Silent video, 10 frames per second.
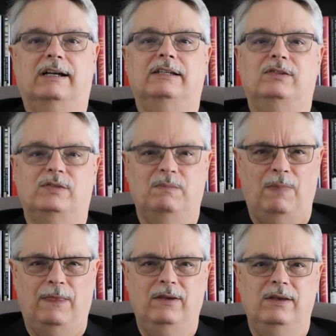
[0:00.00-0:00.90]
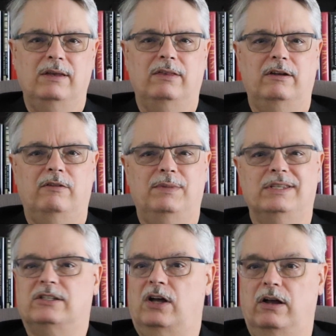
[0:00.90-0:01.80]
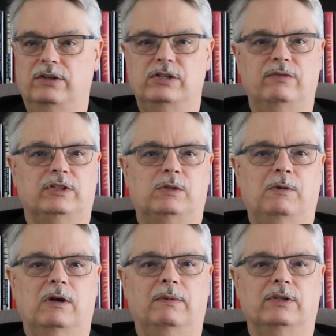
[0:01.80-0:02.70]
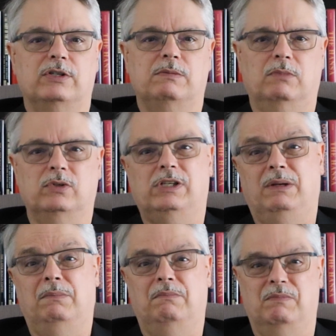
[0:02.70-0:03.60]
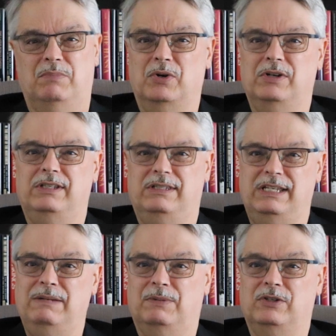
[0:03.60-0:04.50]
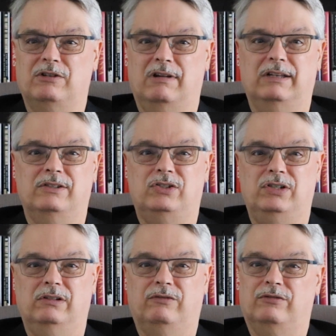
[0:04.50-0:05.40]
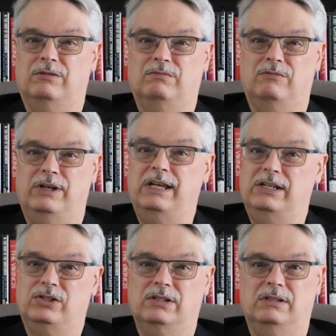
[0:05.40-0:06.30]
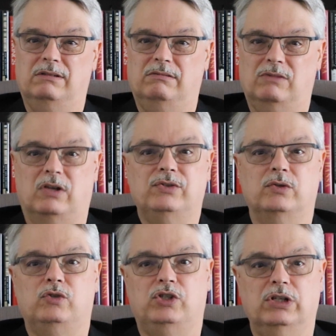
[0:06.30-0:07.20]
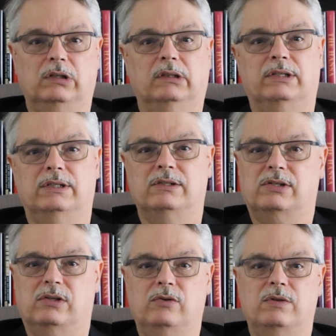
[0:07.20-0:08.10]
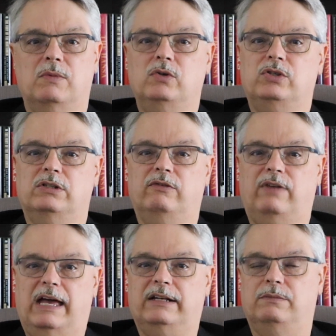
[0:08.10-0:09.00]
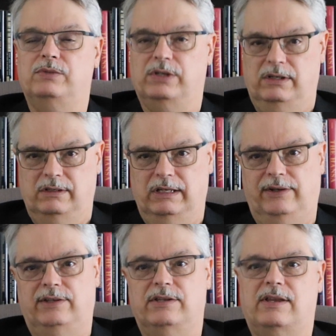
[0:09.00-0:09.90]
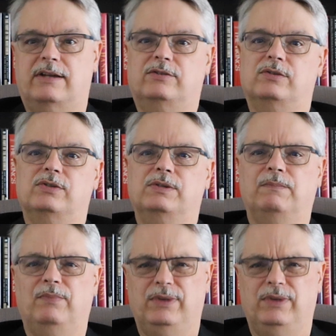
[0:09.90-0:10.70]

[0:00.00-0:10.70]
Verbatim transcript: Eyes. There have been tons of experiments, mostly buried deep underground to shield from radiation and also chilled to slow the motion of atoms and the detectors.